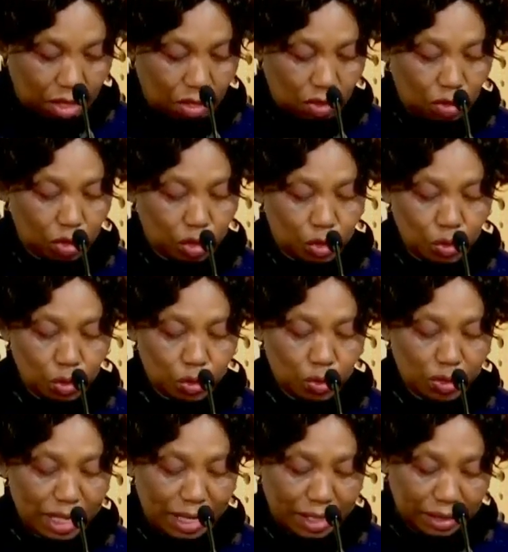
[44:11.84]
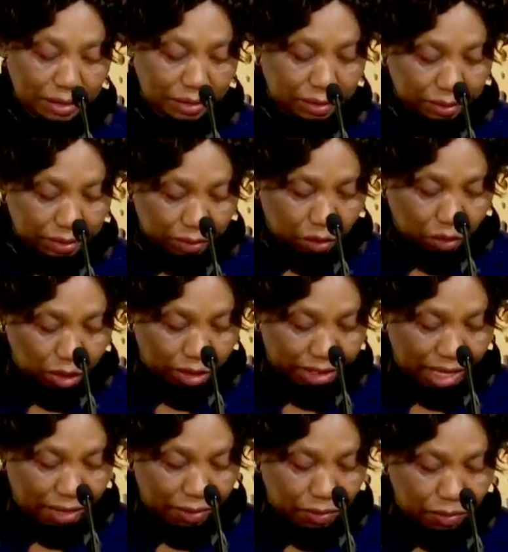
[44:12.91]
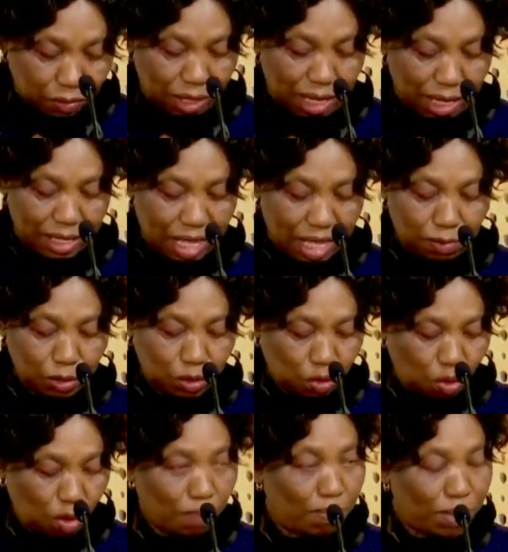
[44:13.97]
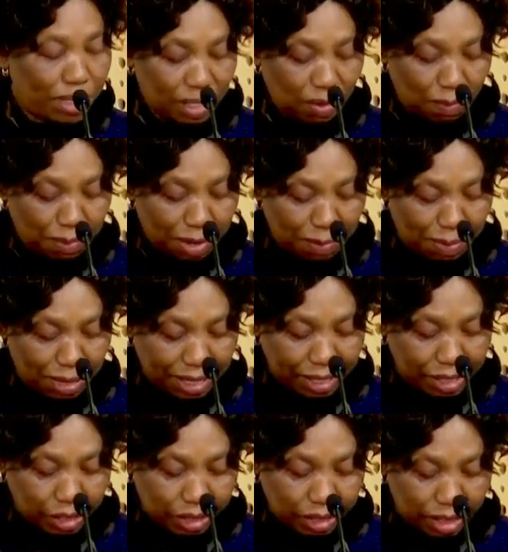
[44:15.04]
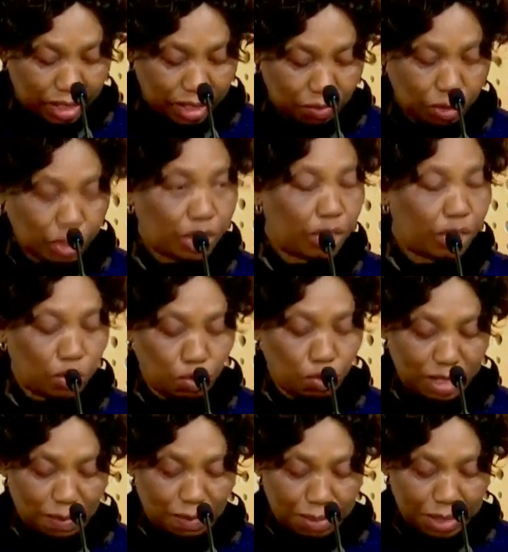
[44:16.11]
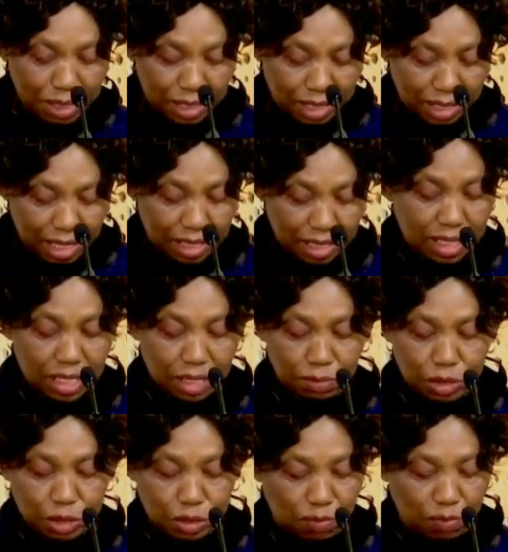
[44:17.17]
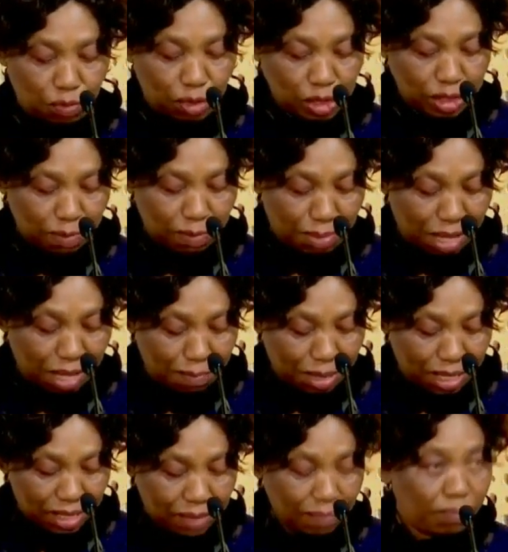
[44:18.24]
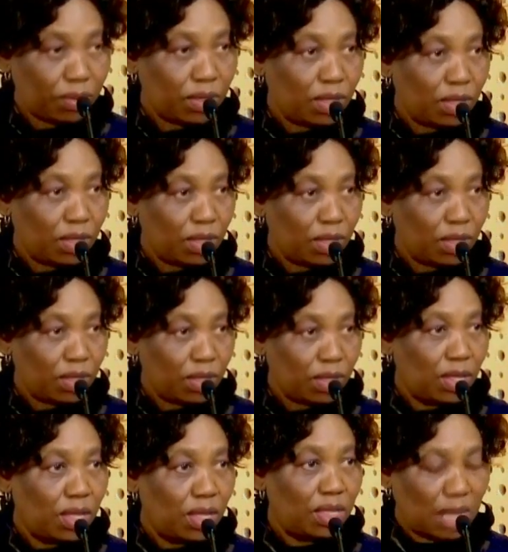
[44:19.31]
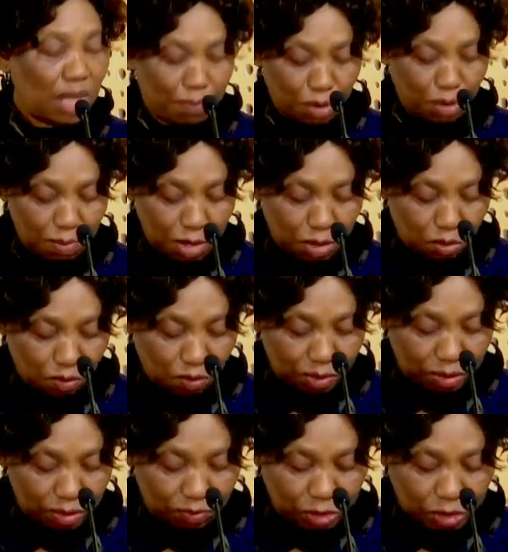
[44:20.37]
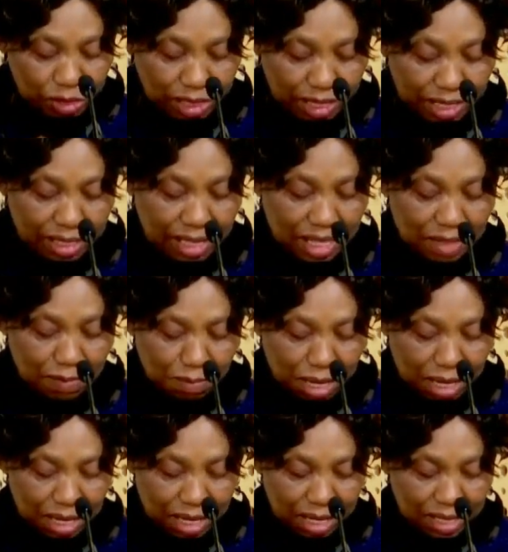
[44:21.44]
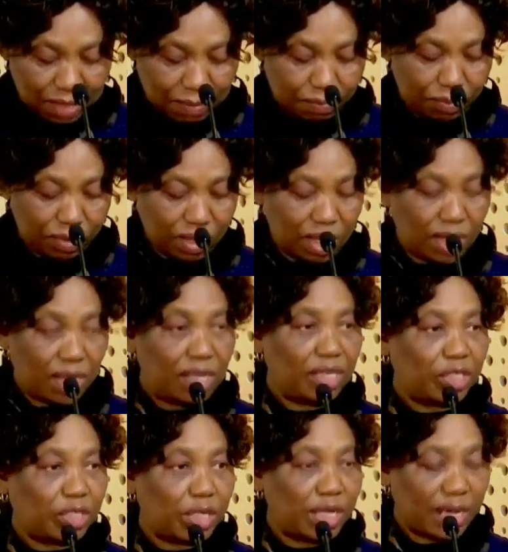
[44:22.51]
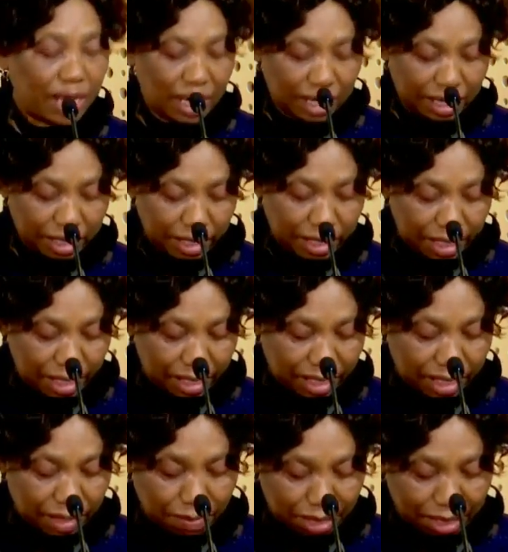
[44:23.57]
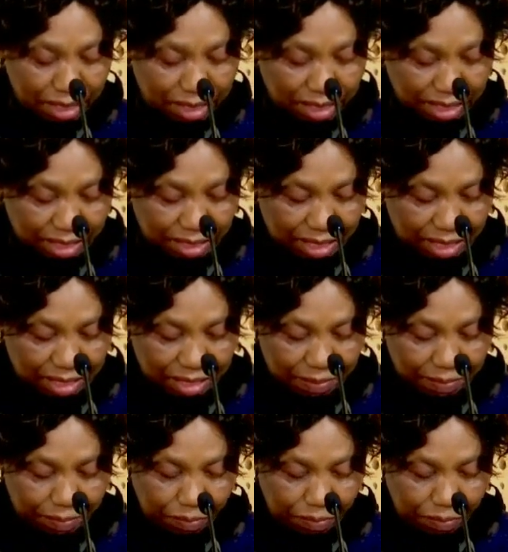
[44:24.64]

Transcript: So due to the lockdown, we are unable to complete our preparations, which include the printing and distribution of question papers, the appointment of invigilators, markers, and the general readiness in marking centers.